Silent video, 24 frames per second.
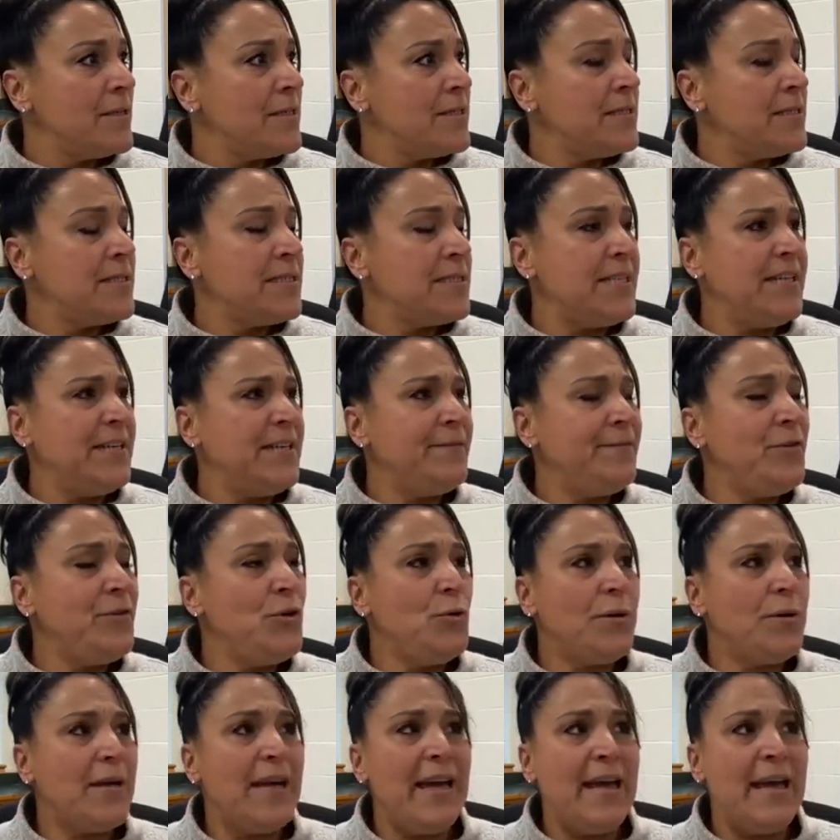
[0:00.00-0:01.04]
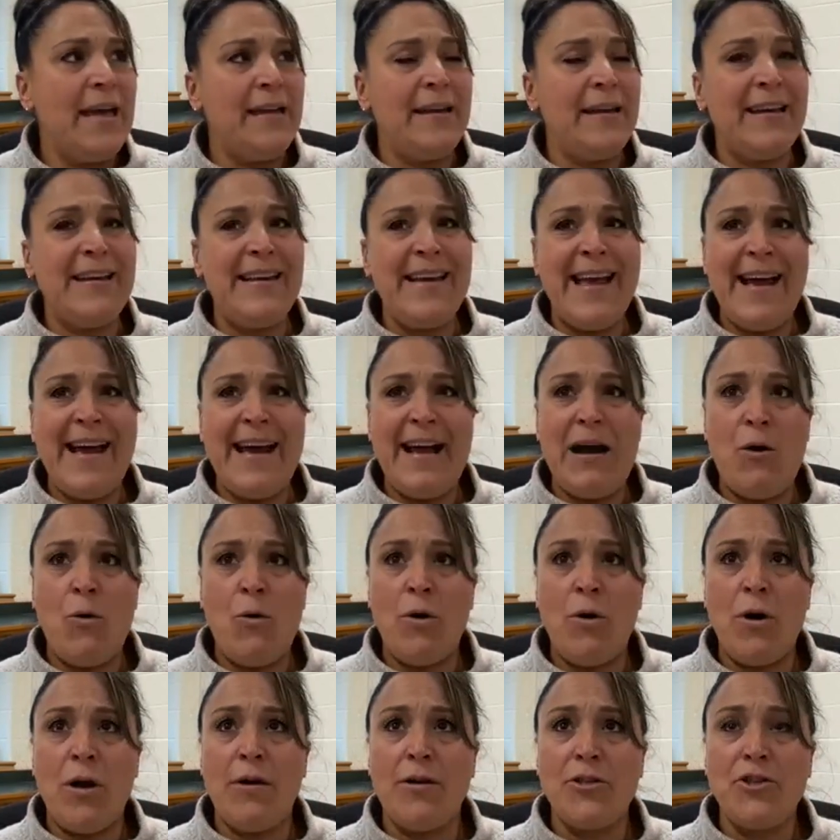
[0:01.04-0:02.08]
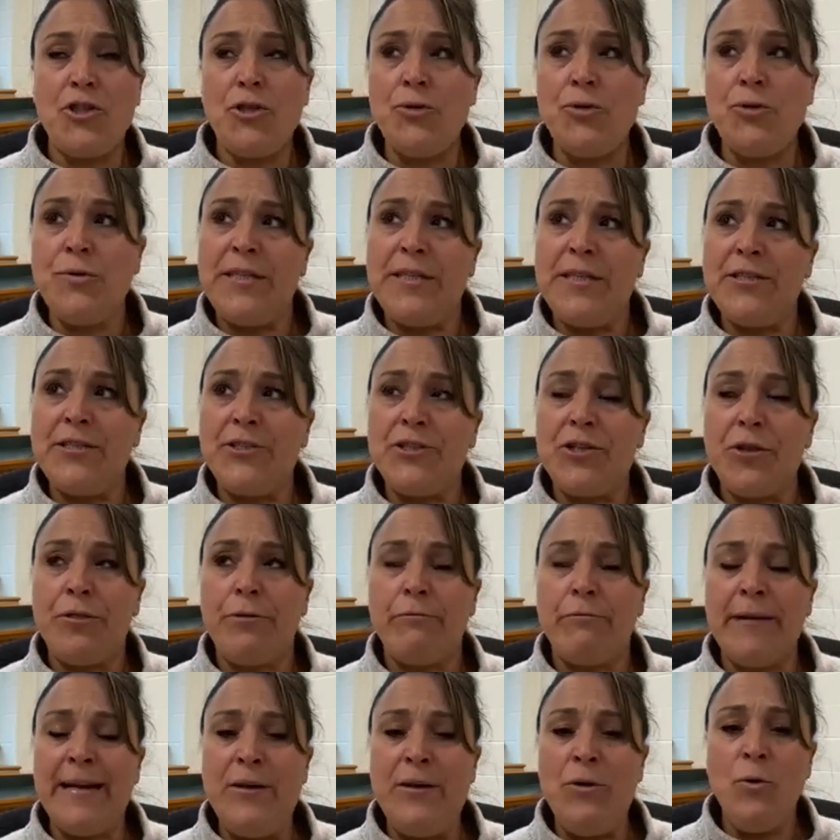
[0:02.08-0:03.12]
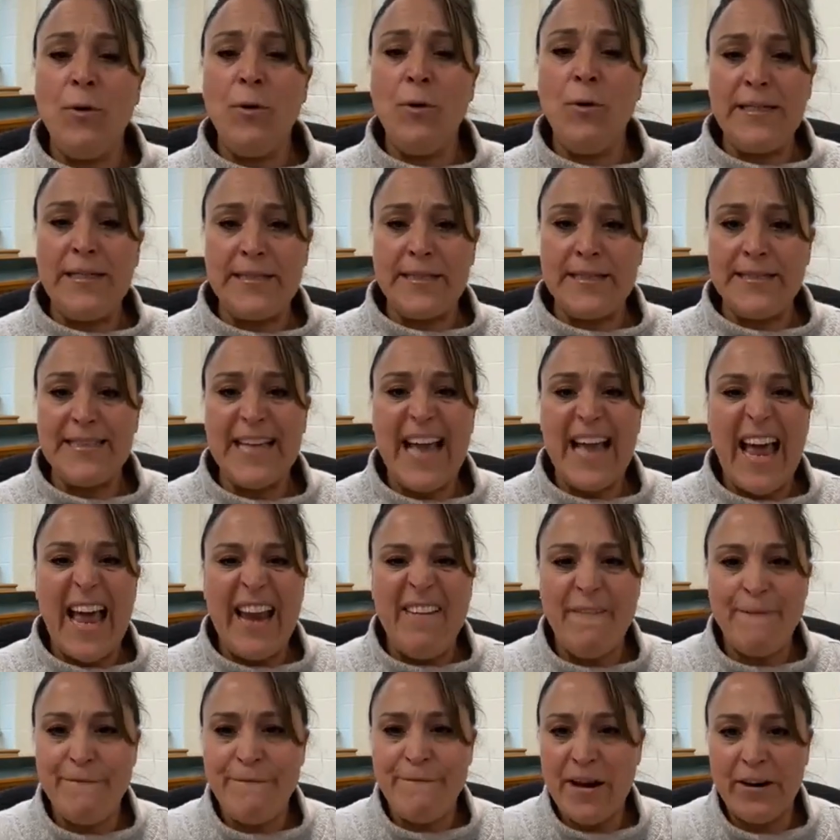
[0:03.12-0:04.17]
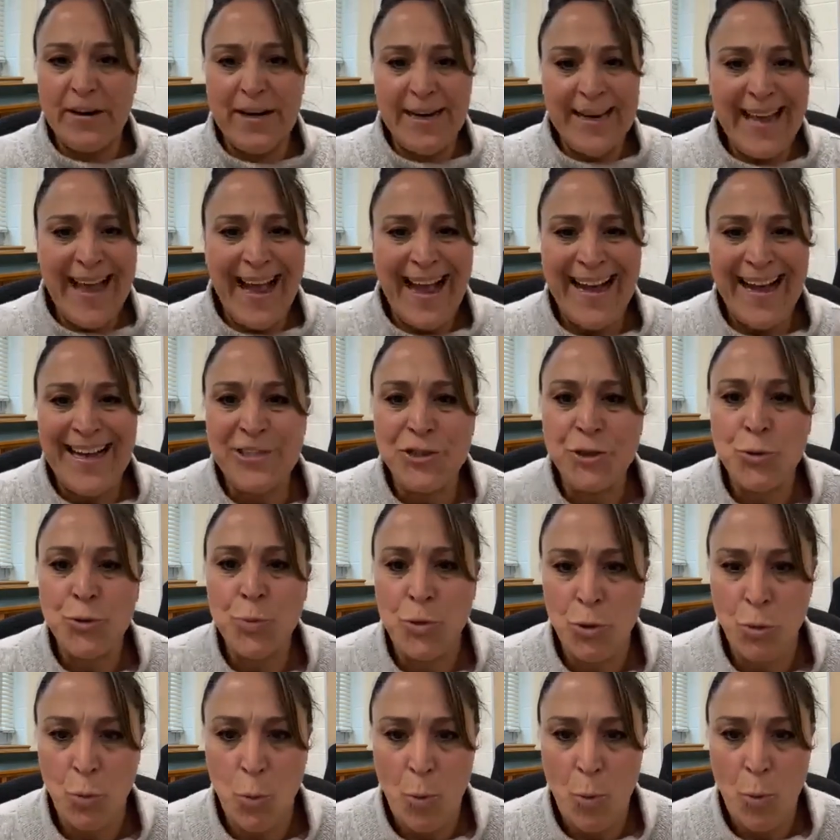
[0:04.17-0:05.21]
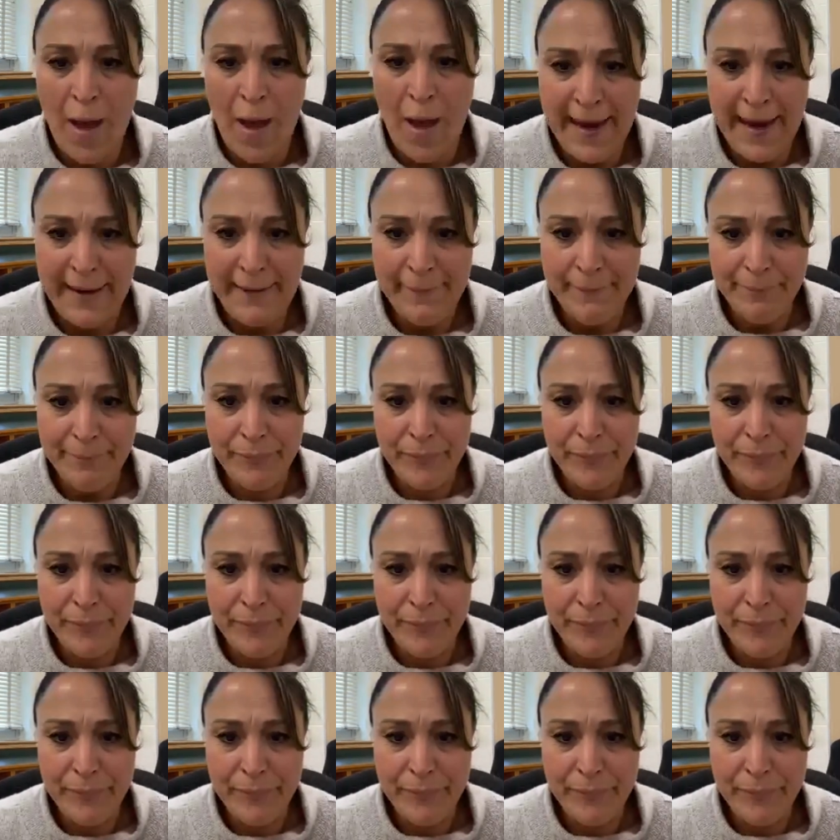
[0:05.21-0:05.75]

See if you can now tune into noise in a very casual way.